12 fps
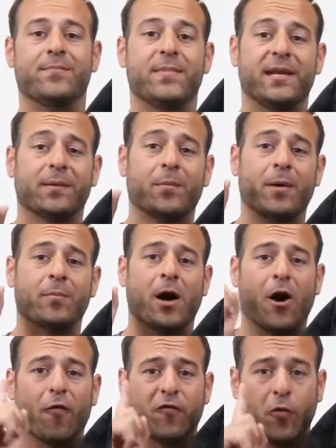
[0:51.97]
minimum
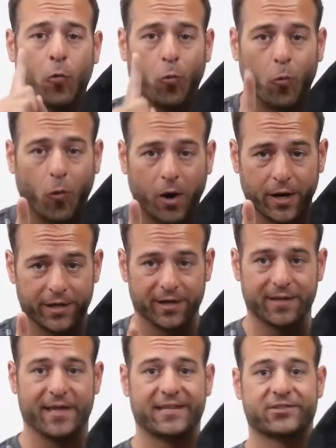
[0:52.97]
of one.
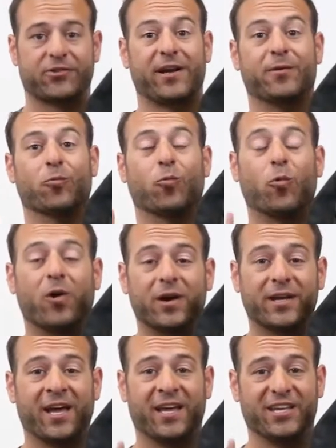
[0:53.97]
That's right,
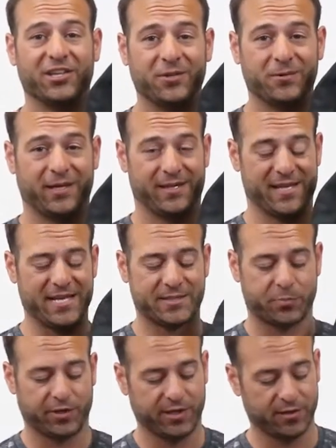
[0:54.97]
one unit. That's
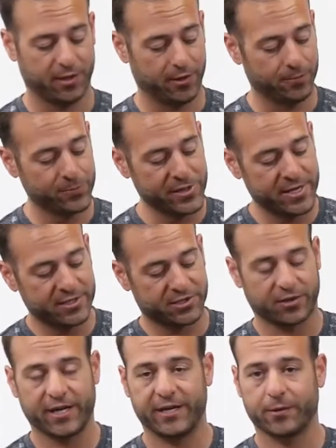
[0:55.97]
pretty low. So
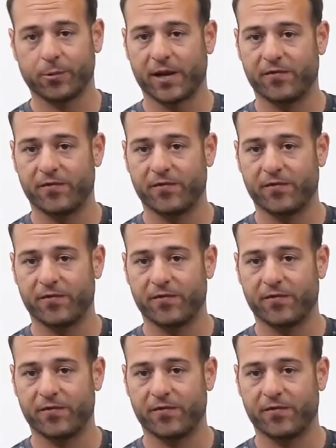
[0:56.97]
right here we